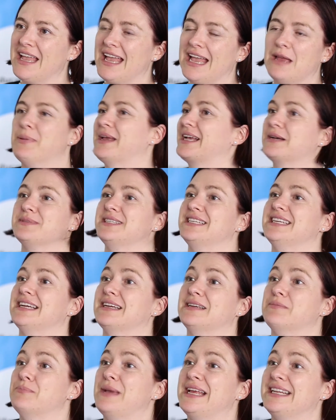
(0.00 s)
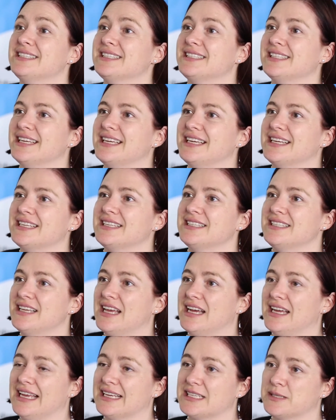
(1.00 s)
it becomes an immensely
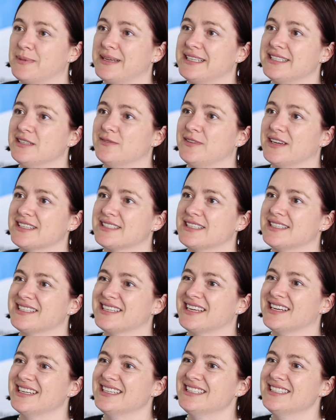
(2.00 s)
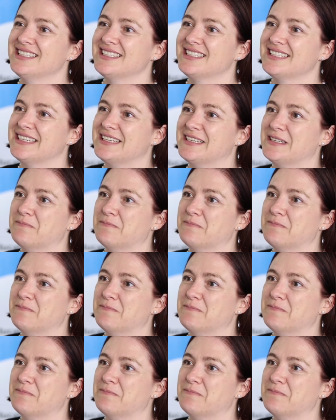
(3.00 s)
expensive exercise.